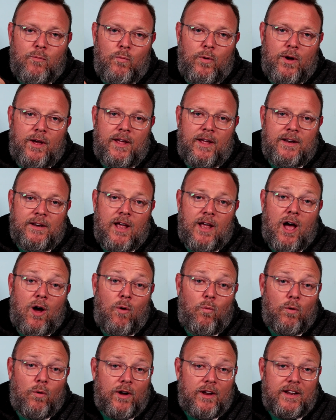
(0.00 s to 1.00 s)
When
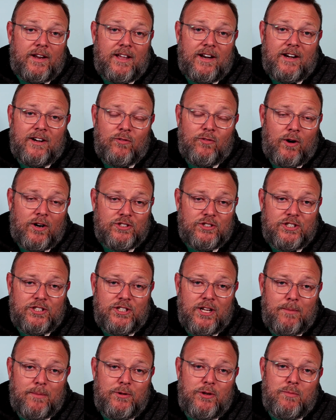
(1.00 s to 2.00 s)
uh, we're going to get into our
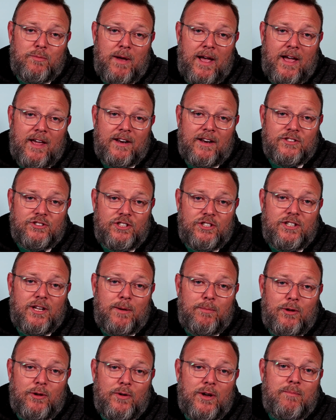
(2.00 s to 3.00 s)
GW man,
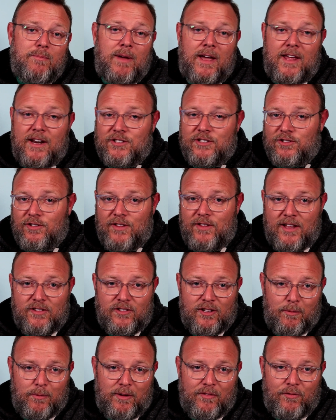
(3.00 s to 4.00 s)
GWN manager,
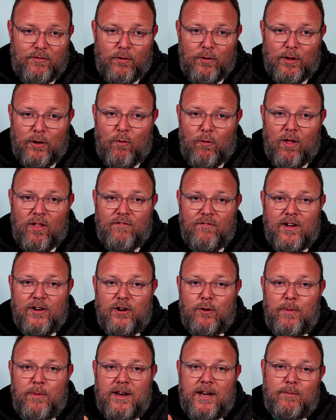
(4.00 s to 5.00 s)
that's going to be fully
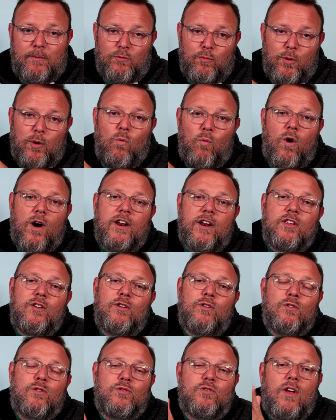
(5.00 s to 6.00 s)
qualified domain names. We want to
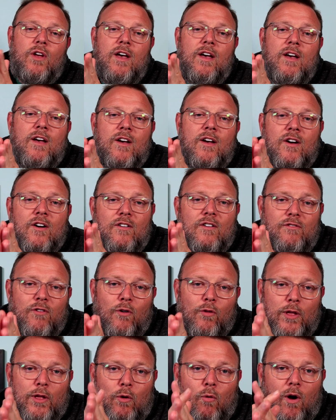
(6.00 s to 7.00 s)
use
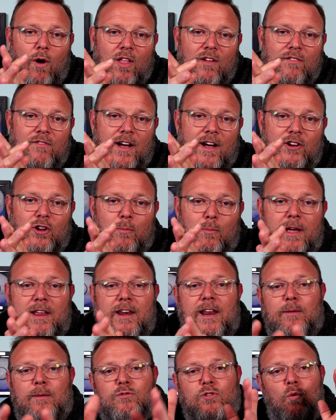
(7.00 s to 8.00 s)
fully qualified
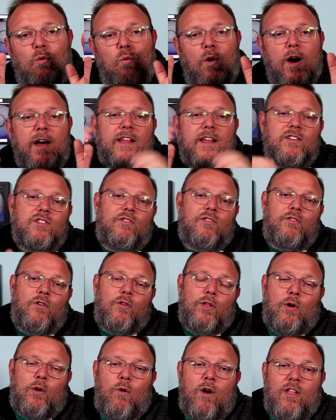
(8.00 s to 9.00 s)
domain names. So what is a
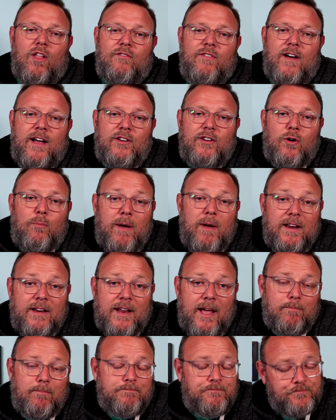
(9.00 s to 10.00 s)
fully qualified domain
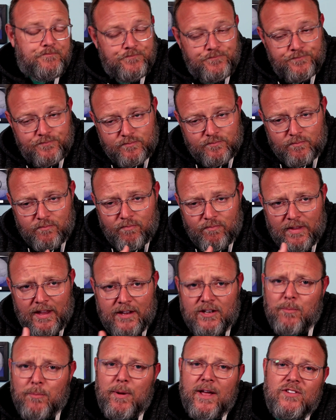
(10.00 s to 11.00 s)
name?
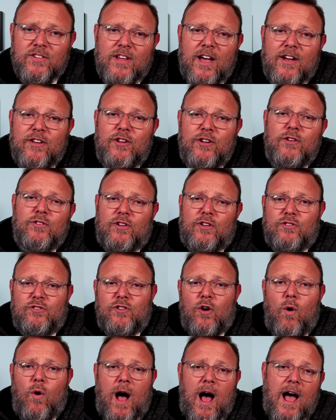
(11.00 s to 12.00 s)
It depends how you use it.
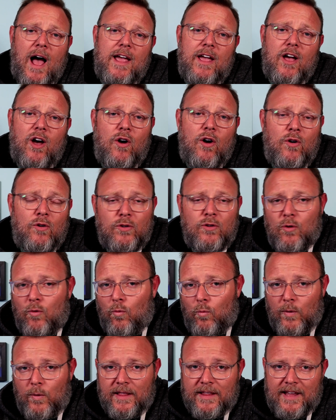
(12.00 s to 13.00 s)
So I own
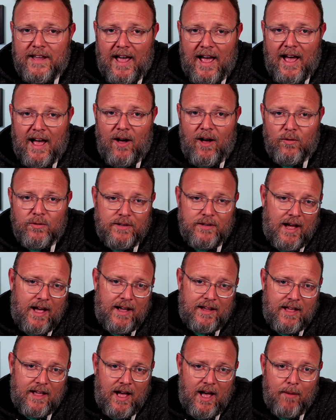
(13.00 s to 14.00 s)

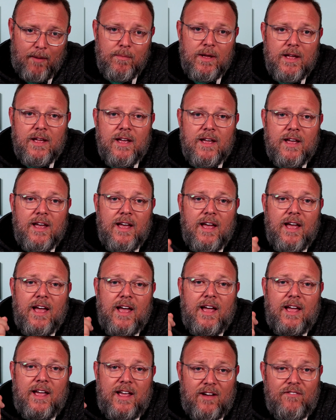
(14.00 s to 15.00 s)
williehowe.com.
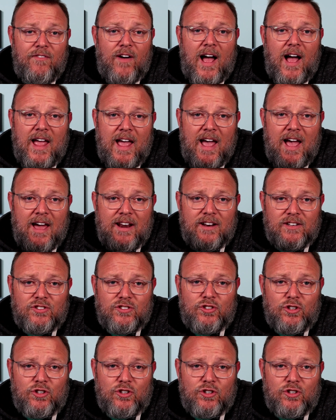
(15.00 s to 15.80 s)
If I had a